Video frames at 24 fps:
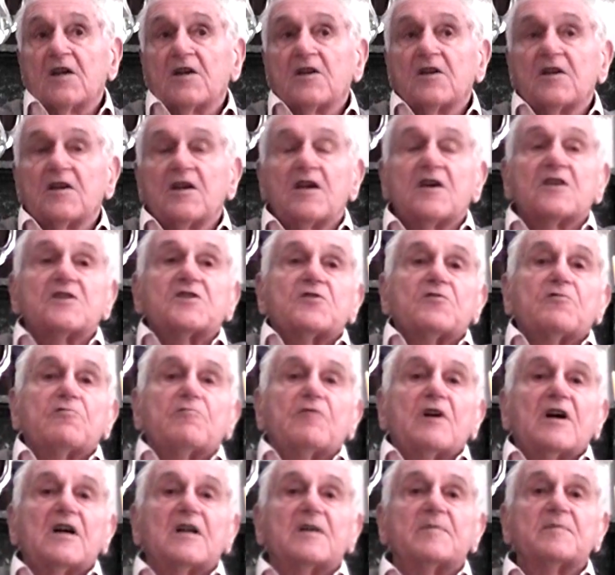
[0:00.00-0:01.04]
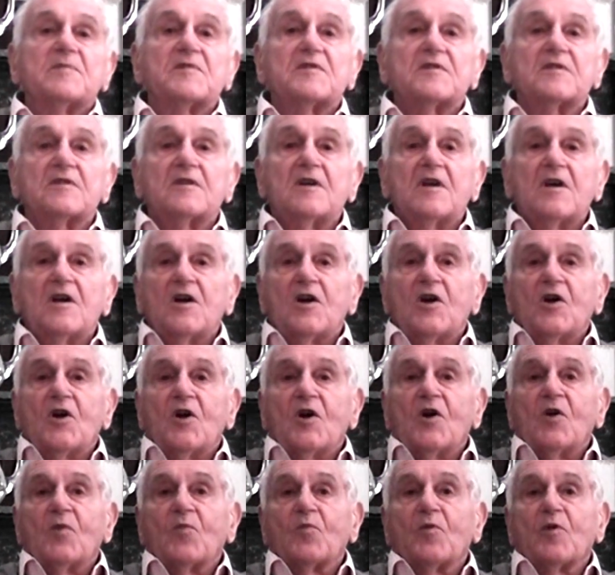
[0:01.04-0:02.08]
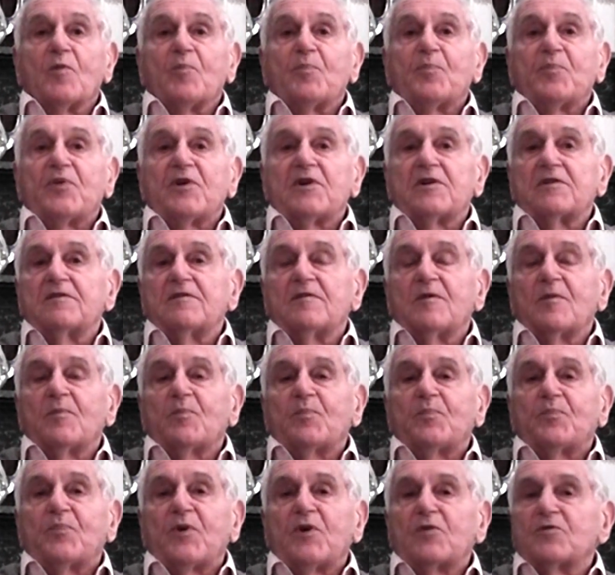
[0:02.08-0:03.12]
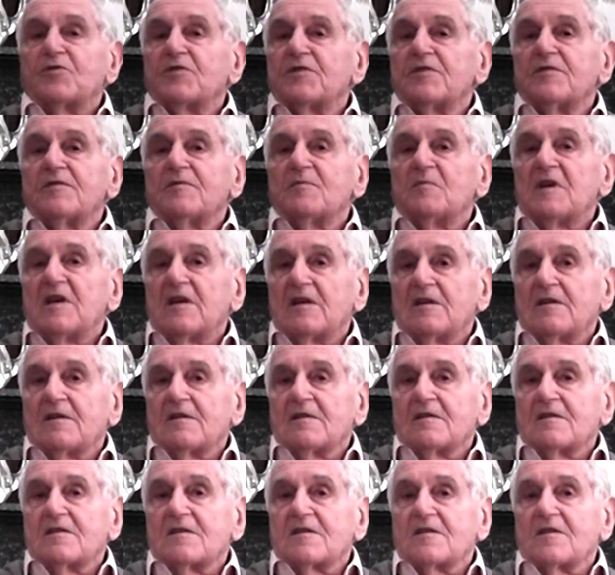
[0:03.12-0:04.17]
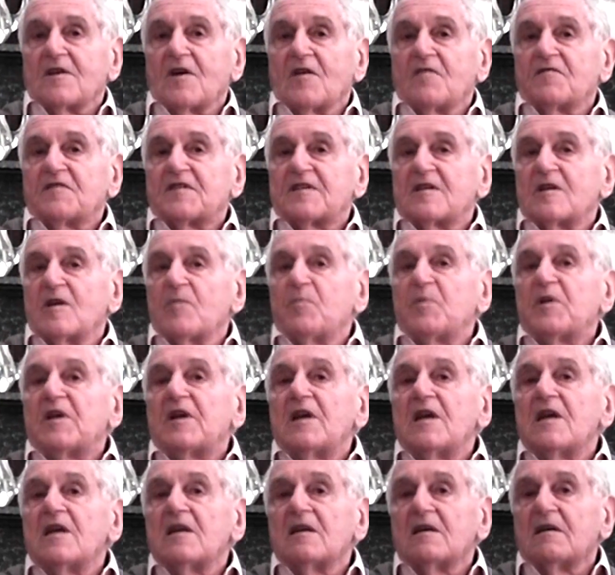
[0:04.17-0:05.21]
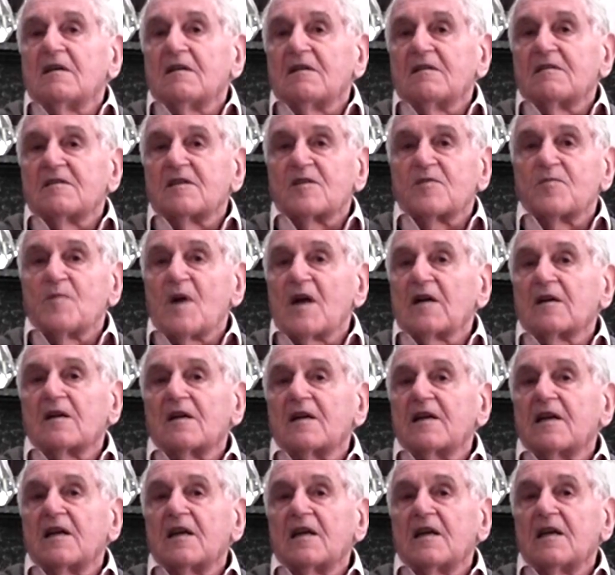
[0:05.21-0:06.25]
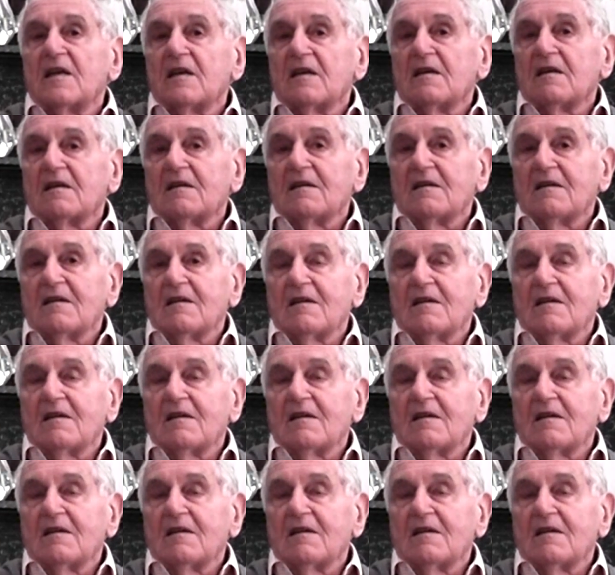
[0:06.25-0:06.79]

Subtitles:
Nursery rhymes were potent means of slipping in, smuggling in